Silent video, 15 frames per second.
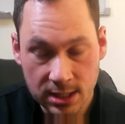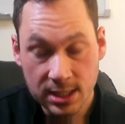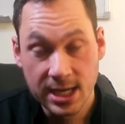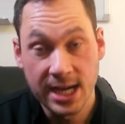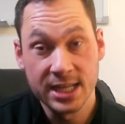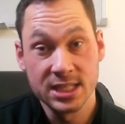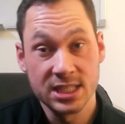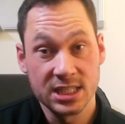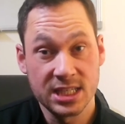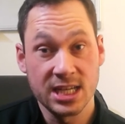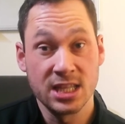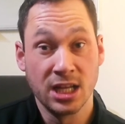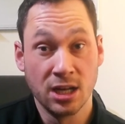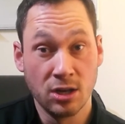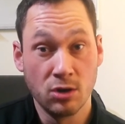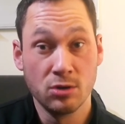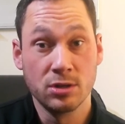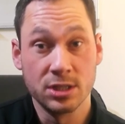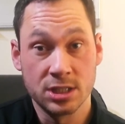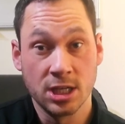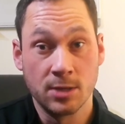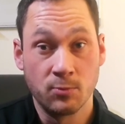And as I say, the longer
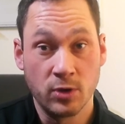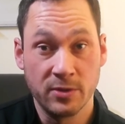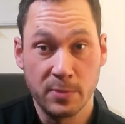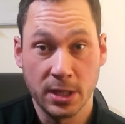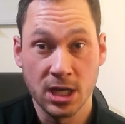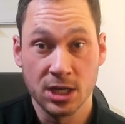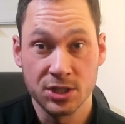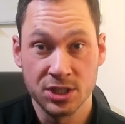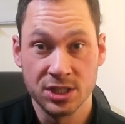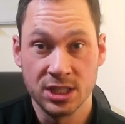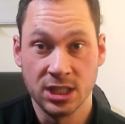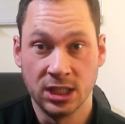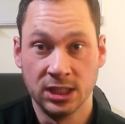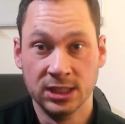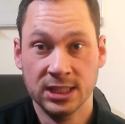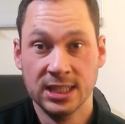term repercussions are